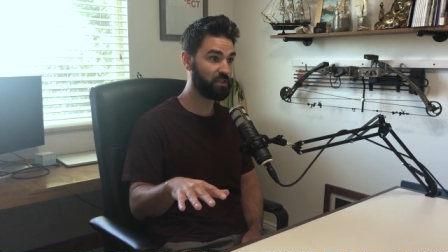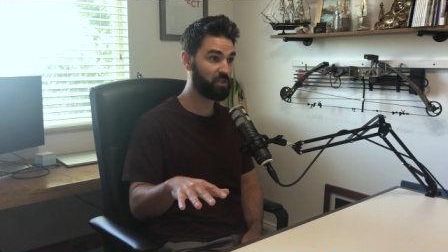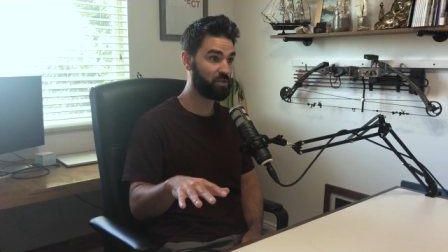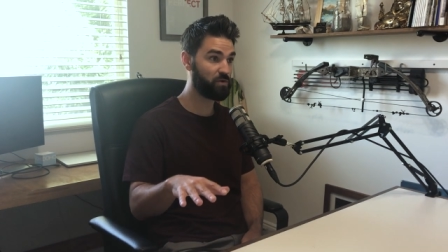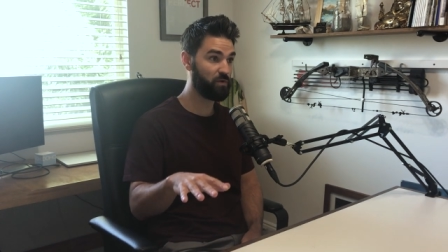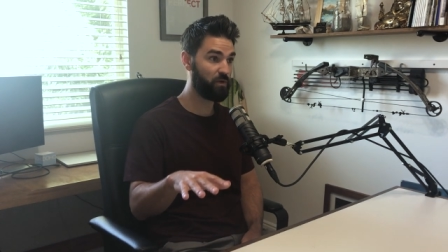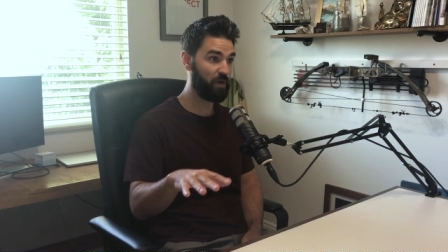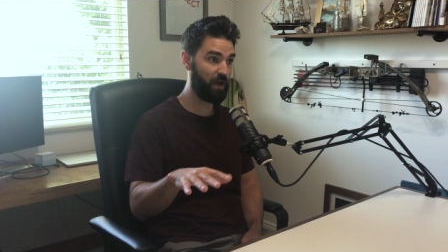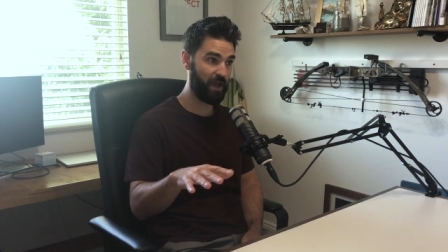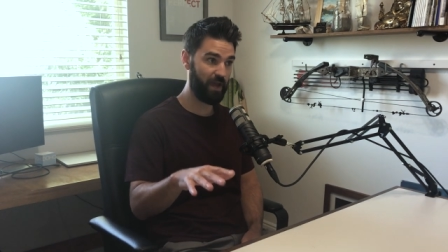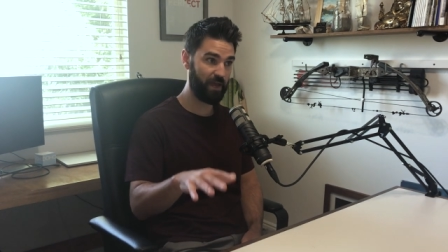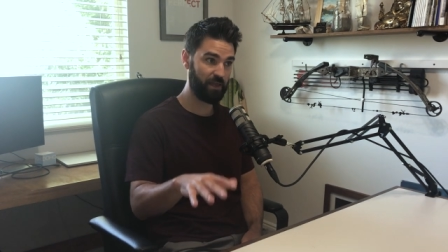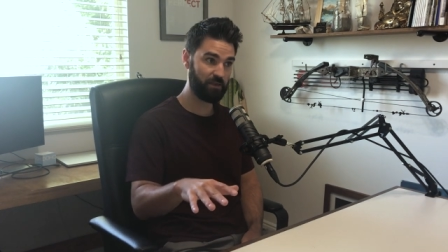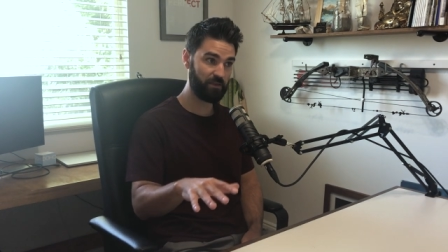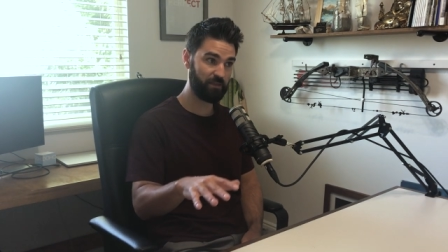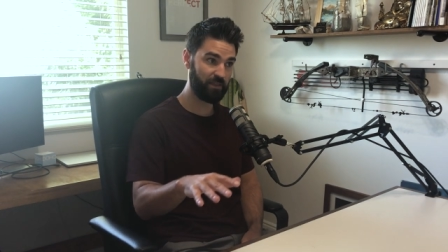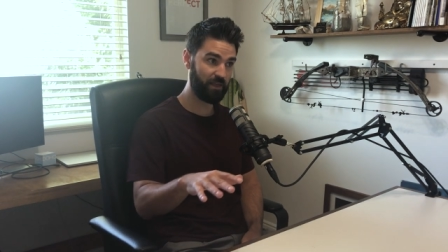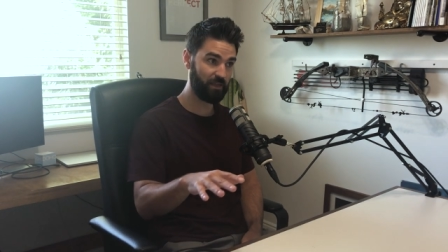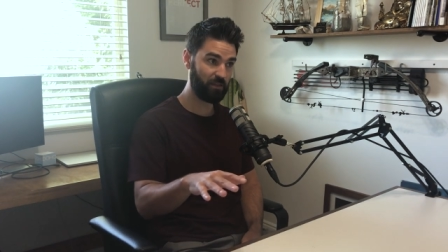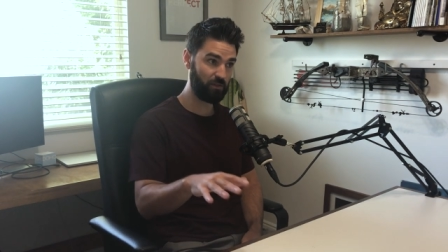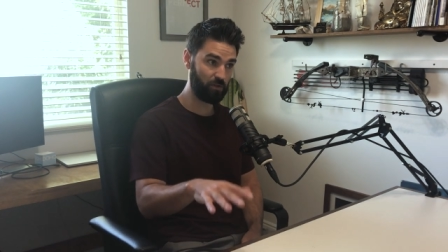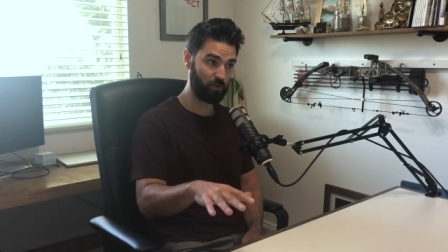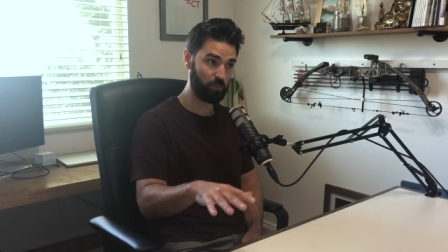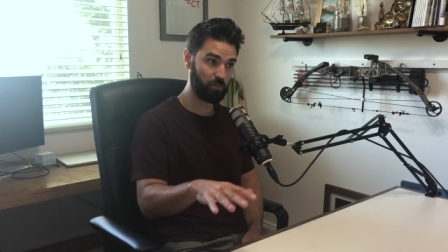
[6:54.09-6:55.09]
that you had
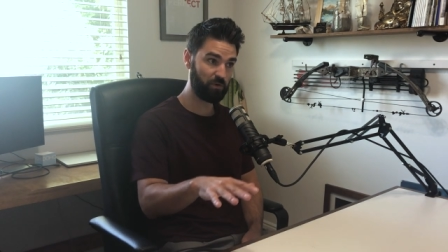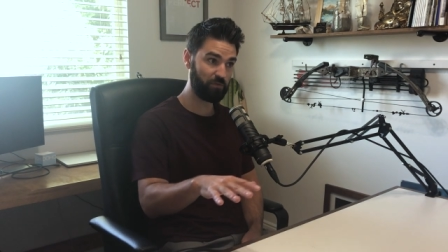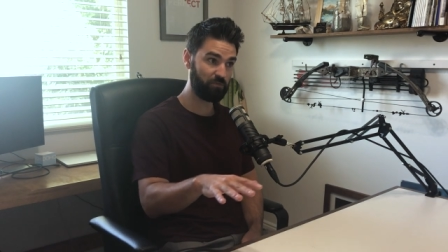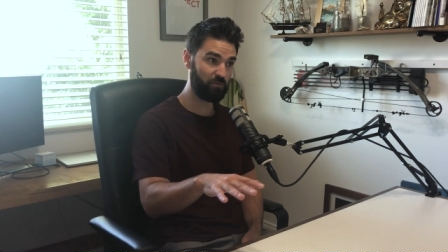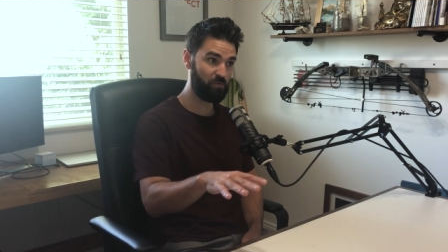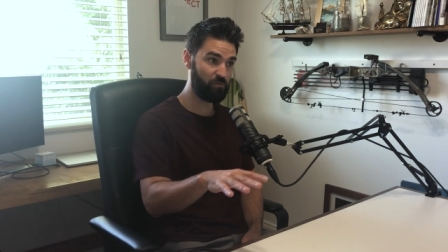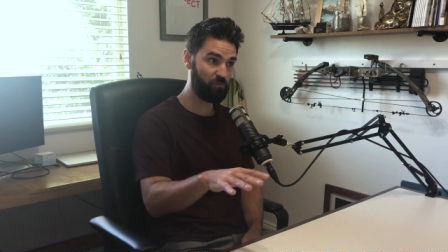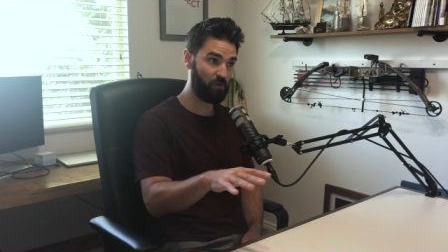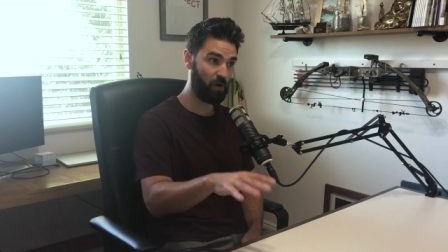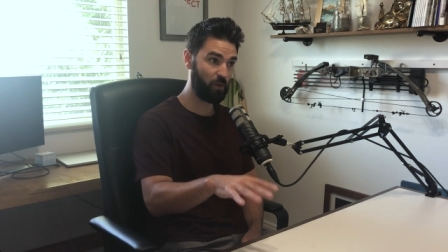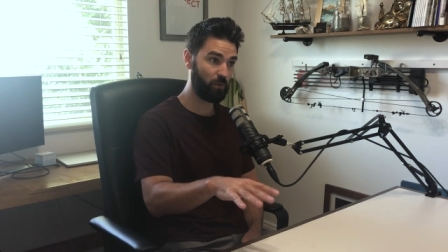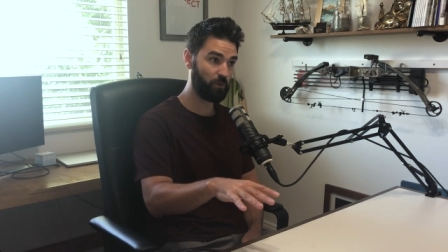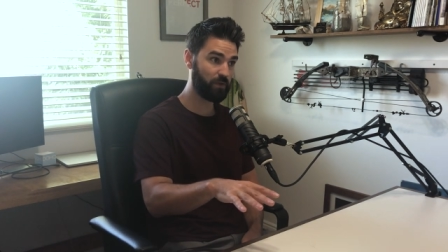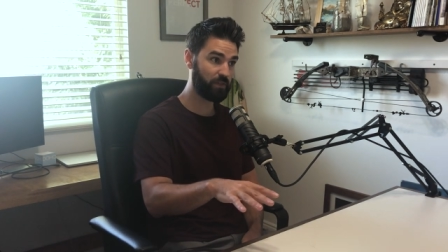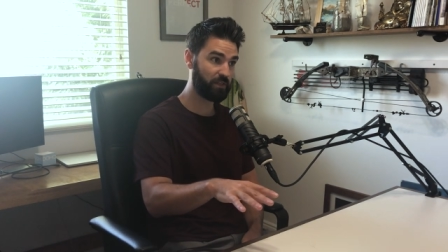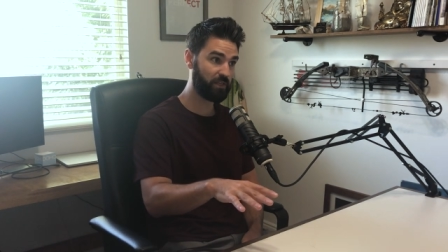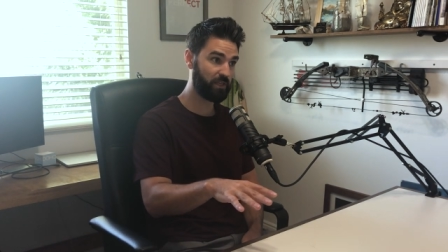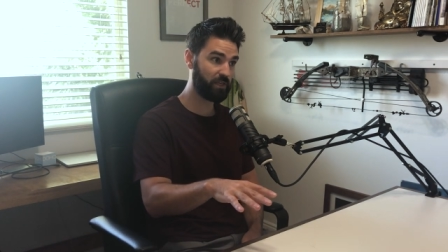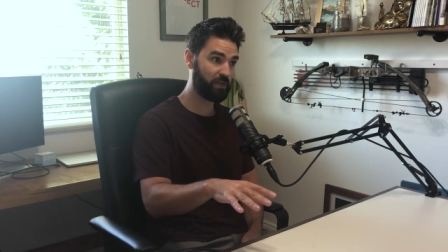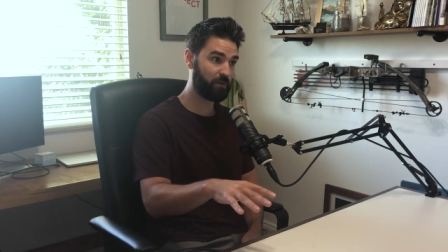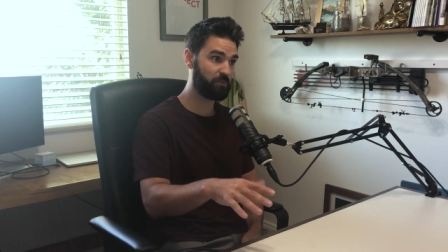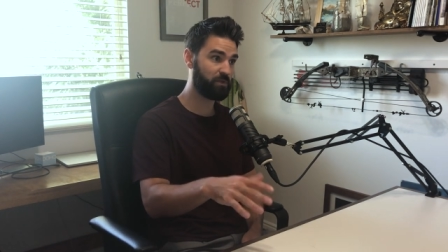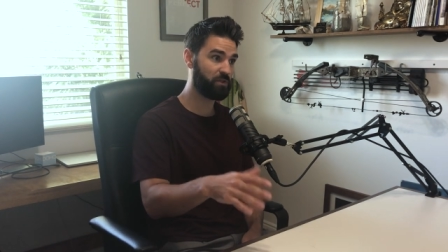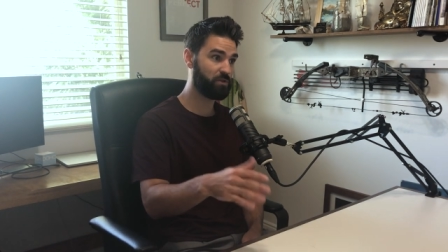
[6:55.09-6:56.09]
that little bit of a following
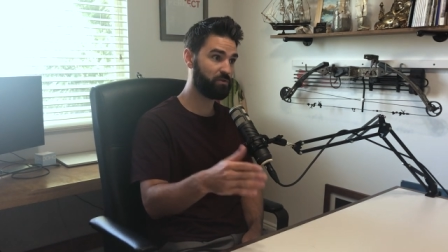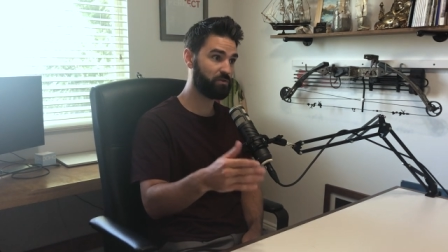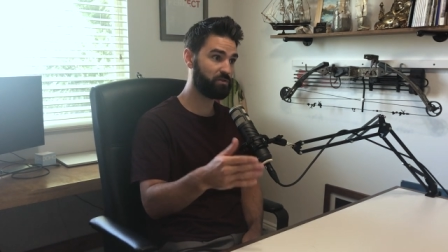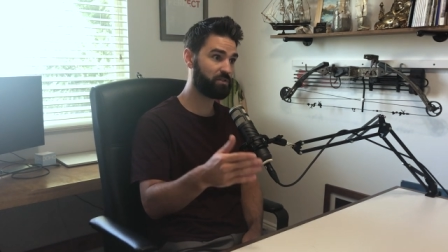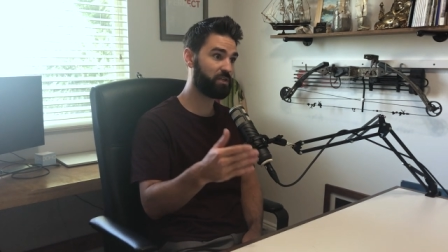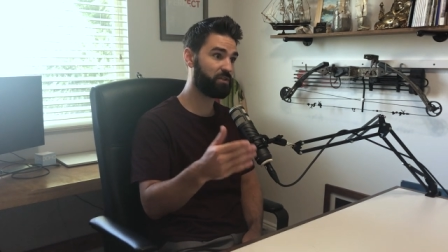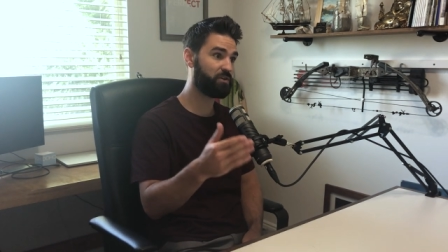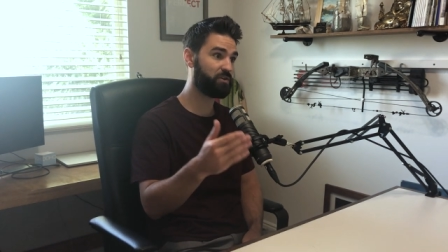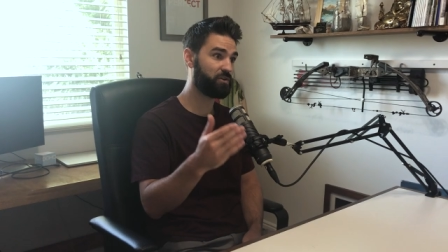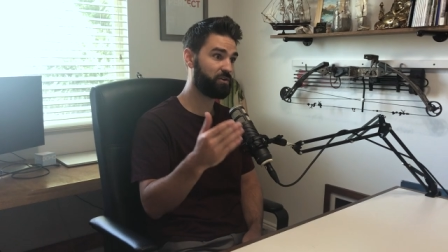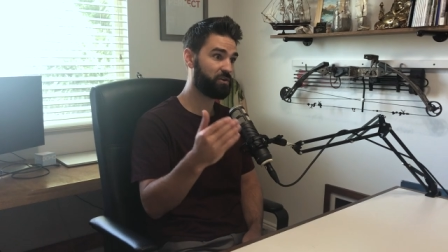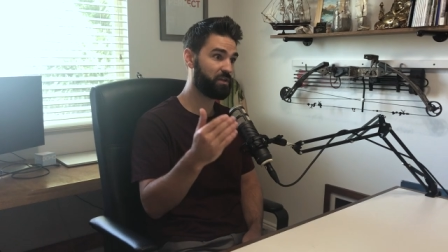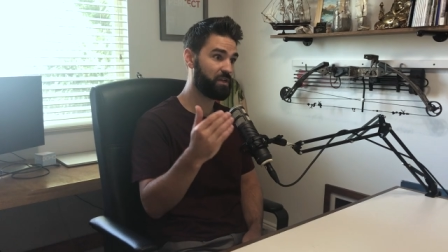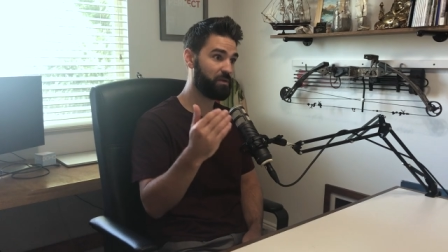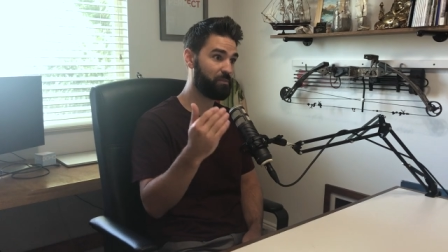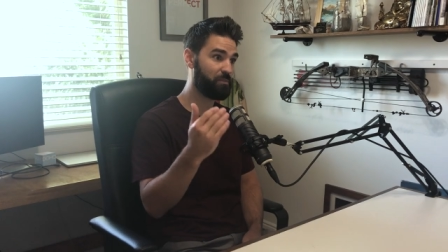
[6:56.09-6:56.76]
then? I mean, you said your